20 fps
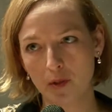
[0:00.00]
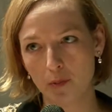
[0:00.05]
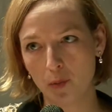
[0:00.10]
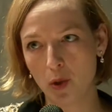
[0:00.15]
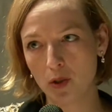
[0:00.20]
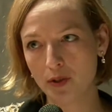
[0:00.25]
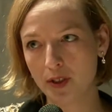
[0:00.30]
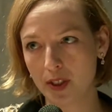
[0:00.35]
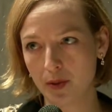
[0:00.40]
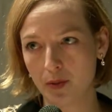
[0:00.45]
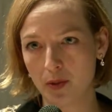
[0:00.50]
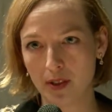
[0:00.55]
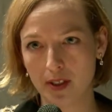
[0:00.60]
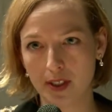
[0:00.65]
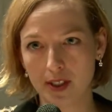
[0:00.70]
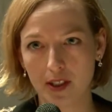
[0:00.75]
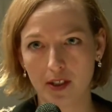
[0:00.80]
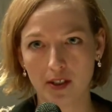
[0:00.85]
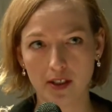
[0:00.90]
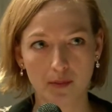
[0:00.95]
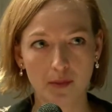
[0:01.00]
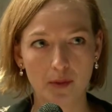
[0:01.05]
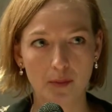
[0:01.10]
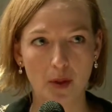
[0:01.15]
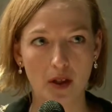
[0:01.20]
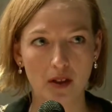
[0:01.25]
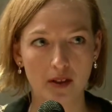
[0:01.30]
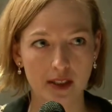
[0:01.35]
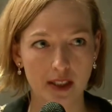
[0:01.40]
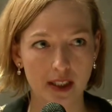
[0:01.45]
more towards
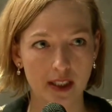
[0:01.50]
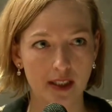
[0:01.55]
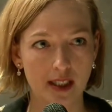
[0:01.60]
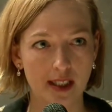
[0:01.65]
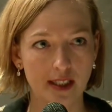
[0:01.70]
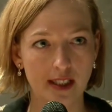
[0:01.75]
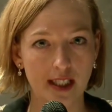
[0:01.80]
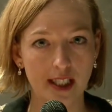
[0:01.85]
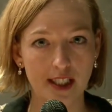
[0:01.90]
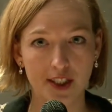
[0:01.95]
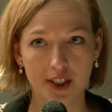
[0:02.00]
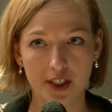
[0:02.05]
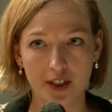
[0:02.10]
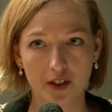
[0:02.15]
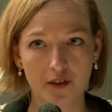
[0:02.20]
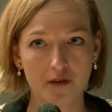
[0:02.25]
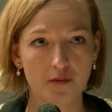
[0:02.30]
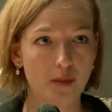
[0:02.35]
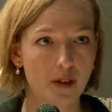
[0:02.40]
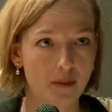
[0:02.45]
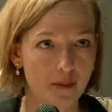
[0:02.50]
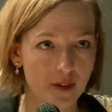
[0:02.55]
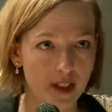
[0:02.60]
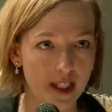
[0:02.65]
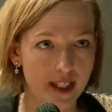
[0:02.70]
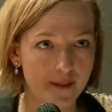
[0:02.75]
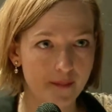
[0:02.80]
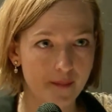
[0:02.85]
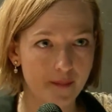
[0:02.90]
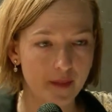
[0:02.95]
cosmopolitanization of
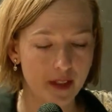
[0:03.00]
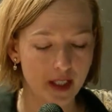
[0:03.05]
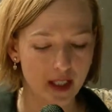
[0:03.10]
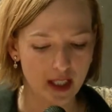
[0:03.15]
memory,